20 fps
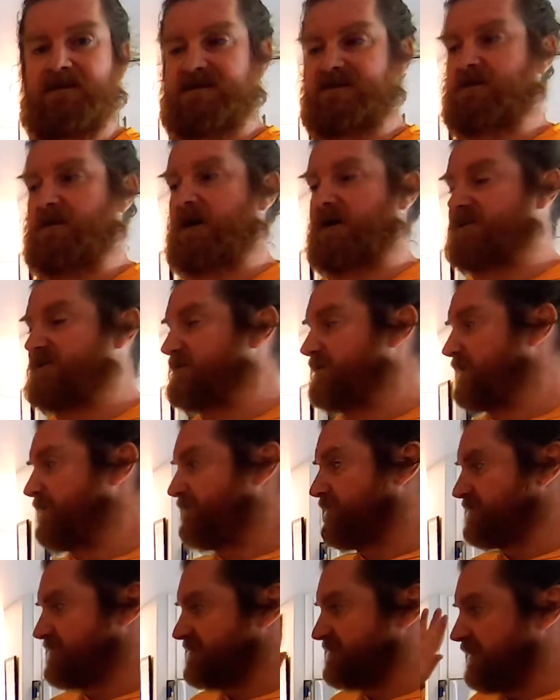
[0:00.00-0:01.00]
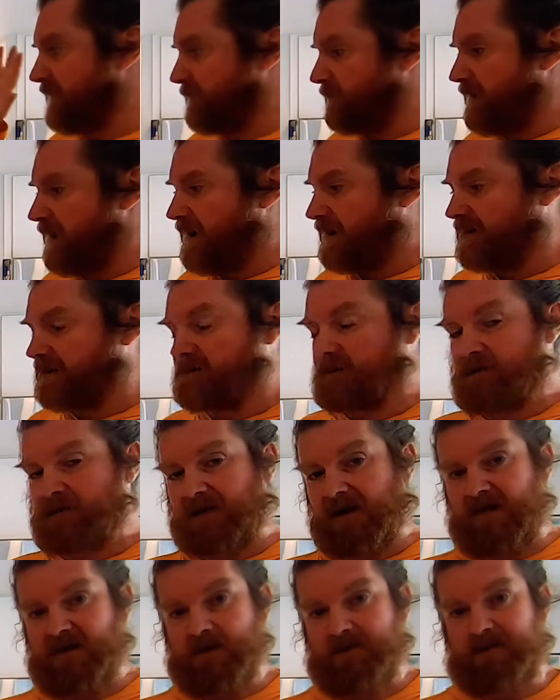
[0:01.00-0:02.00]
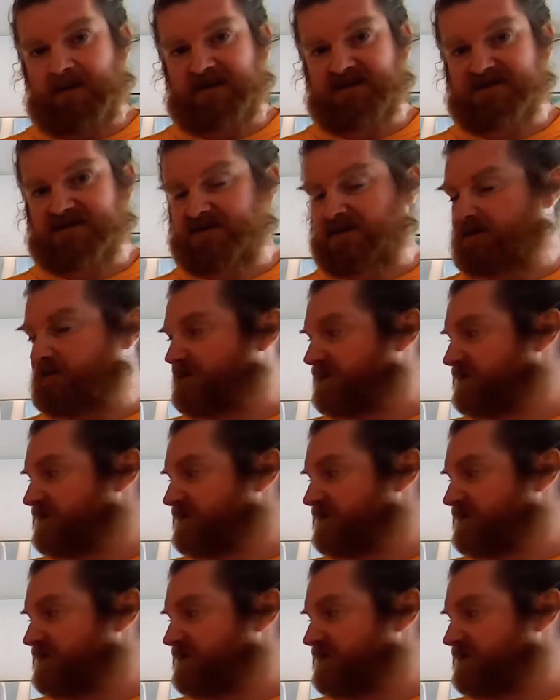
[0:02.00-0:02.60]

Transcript: And so actually, if you stand back and look at the Basin